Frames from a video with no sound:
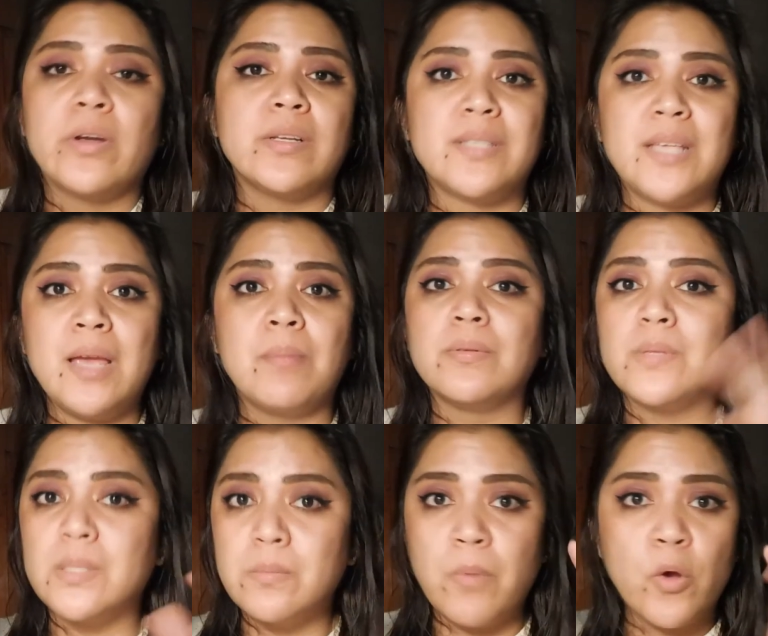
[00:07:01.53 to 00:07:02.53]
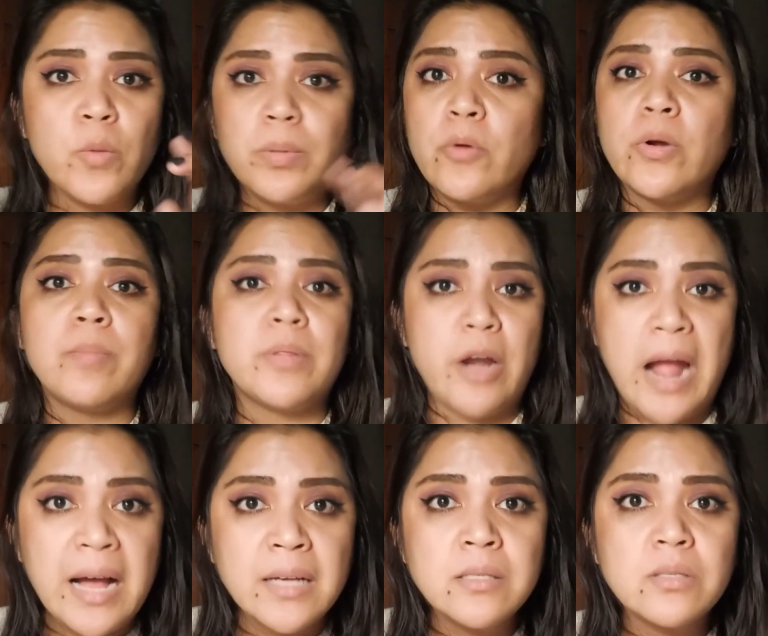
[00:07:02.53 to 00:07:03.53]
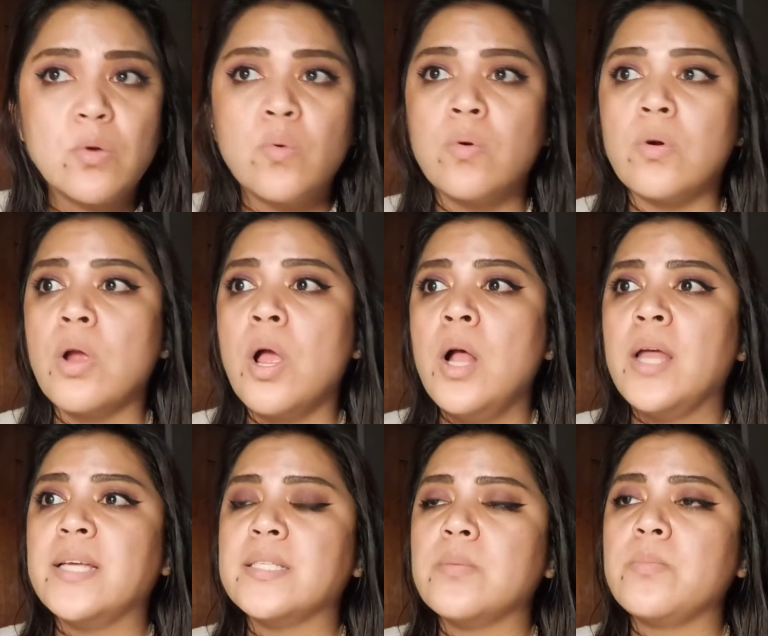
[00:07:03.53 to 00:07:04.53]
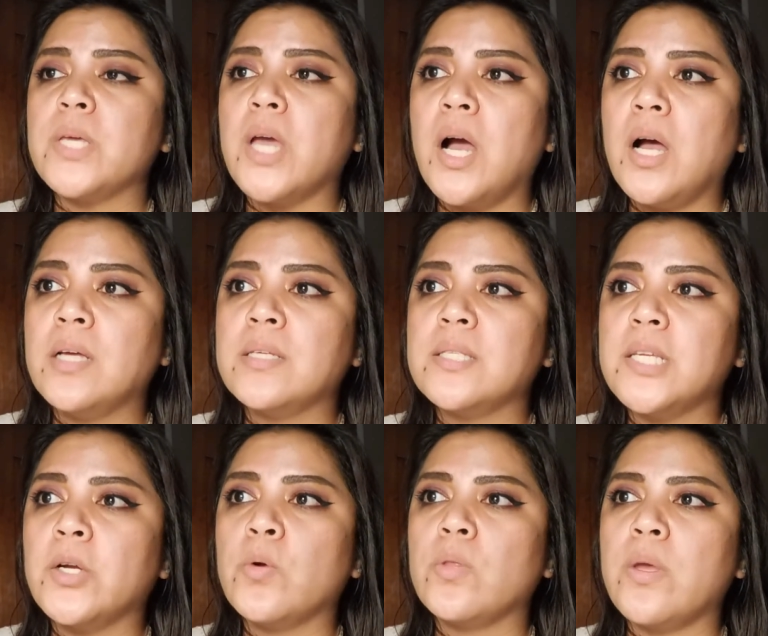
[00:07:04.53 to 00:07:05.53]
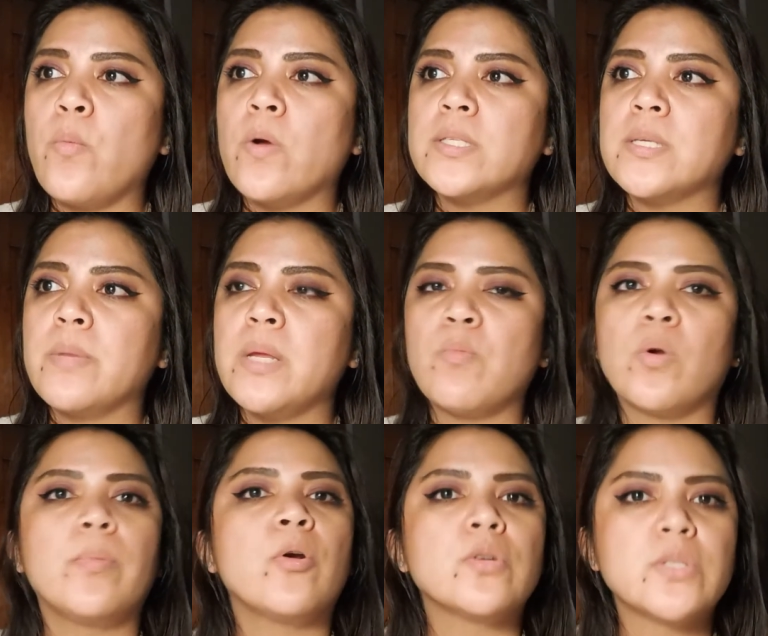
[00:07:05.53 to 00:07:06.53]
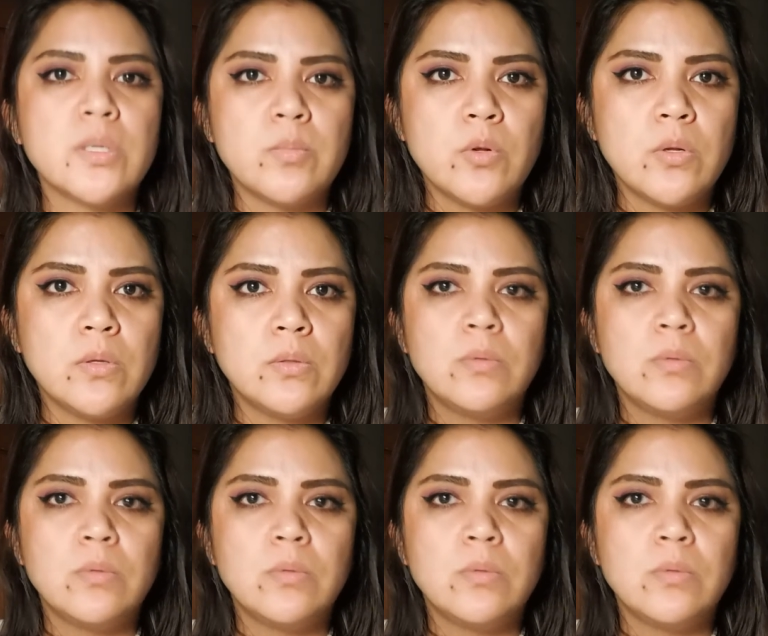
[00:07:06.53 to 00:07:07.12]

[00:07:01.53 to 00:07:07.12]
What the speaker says: to say, smoke blown up their ass, or is it because they want somebody more personable,